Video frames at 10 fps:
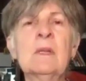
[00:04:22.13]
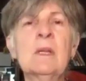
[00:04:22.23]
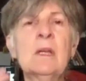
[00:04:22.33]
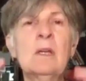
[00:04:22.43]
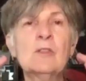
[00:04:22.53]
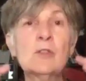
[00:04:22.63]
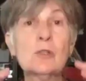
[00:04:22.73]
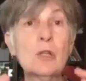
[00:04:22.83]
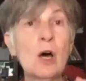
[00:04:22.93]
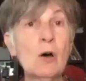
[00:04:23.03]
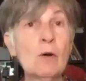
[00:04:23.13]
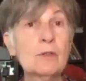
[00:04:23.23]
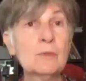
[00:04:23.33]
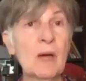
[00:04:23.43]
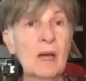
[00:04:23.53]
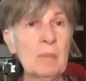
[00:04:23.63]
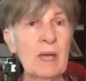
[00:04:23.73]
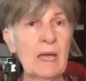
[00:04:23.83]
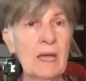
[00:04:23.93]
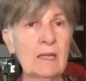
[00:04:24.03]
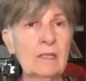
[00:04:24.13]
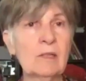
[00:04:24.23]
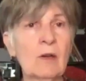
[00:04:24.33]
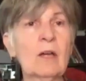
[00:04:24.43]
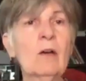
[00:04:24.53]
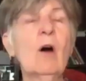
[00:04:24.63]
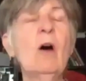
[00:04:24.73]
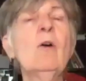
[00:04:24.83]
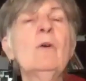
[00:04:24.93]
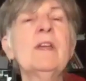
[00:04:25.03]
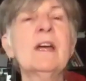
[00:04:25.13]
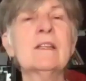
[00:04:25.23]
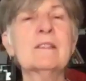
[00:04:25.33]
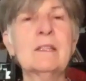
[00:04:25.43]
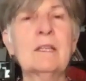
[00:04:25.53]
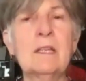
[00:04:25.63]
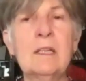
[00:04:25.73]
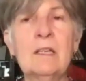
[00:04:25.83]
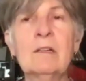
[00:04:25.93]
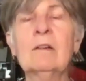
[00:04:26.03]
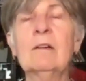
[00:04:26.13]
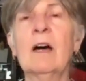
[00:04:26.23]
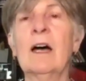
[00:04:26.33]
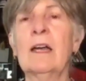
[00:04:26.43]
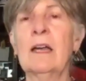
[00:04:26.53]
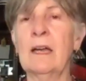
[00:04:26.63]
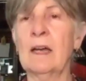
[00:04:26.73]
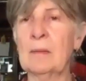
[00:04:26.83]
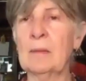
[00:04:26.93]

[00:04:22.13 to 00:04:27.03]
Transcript: slows my pace so I can go, oh yes, here I am.